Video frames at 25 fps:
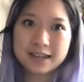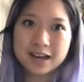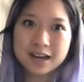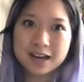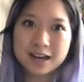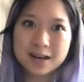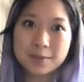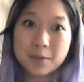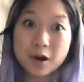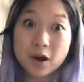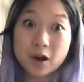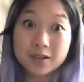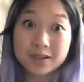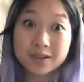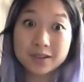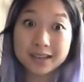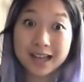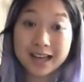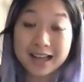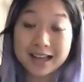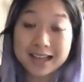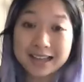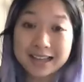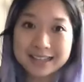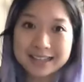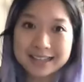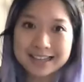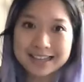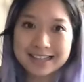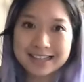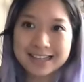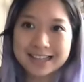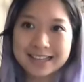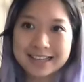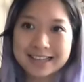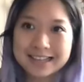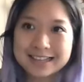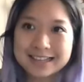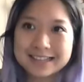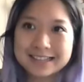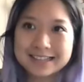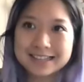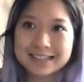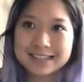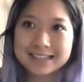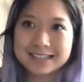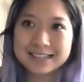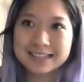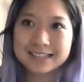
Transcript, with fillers: um, online and